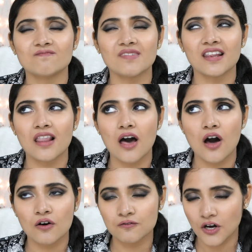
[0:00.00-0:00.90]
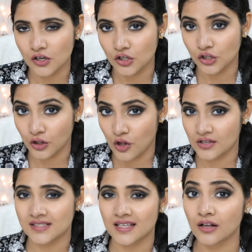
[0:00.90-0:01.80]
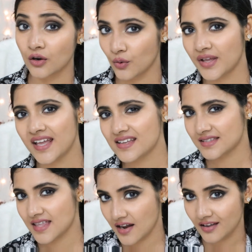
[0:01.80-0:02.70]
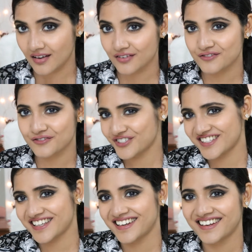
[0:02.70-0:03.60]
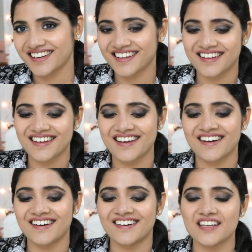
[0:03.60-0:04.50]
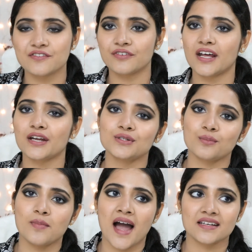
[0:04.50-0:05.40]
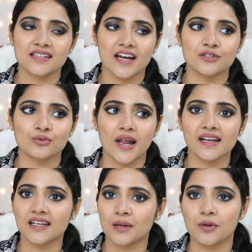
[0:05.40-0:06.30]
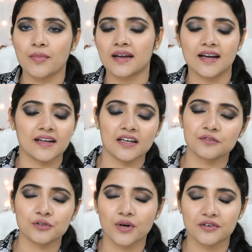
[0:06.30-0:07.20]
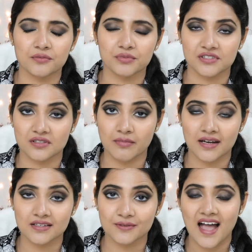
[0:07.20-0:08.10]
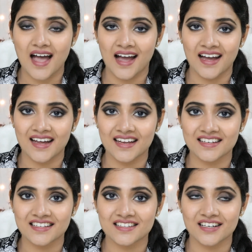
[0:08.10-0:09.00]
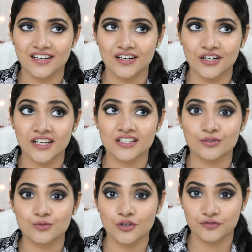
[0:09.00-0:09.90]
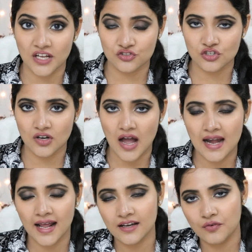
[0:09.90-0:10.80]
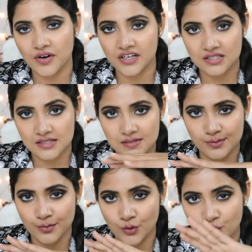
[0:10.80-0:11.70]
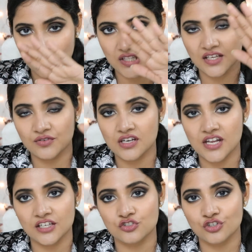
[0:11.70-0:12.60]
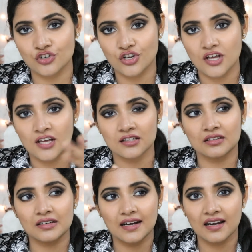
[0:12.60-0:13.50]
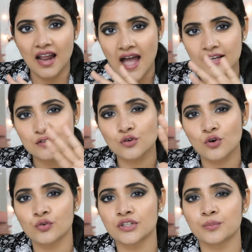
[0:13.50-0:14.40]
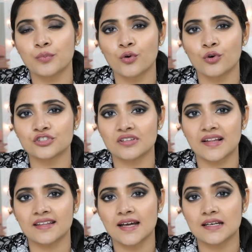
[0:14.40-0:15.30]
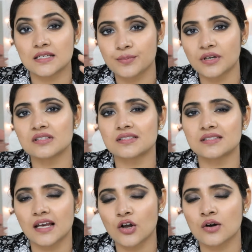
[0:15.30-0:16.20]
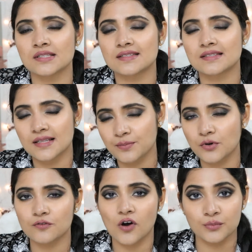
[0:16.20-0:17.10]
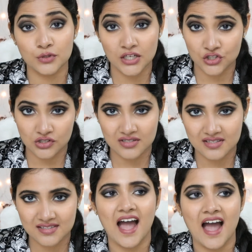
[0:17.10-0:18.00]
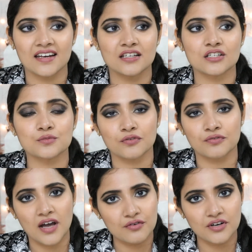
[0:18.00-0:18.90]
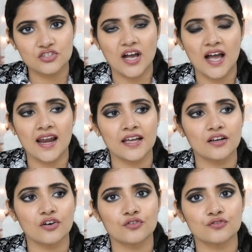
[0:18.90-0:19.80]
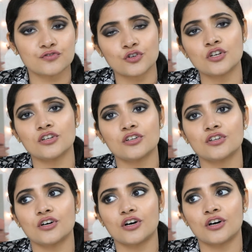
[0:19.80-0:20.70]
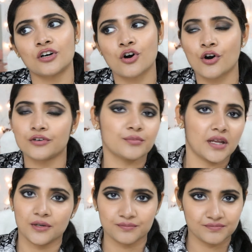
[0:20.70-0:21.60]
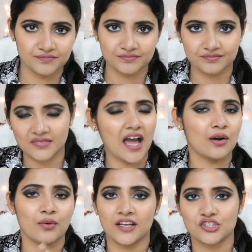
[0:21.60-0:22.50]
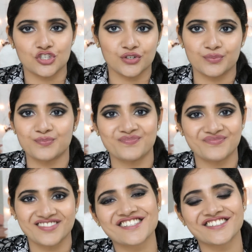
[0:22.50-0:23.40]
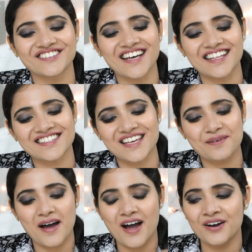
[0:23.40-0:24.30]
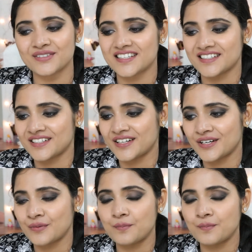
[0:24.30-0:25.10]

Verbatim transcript: love a glossy, glowy aesthetic for skin. Uh, even when I do matte, I do like demi matte. I never do 100% matte and uh, in terms of texture i like a very smooth even texture that glides over the pores like that typical silicone slip formulations and in terms of coverage i like full uh, or medium i don't like sheer so that's about uh,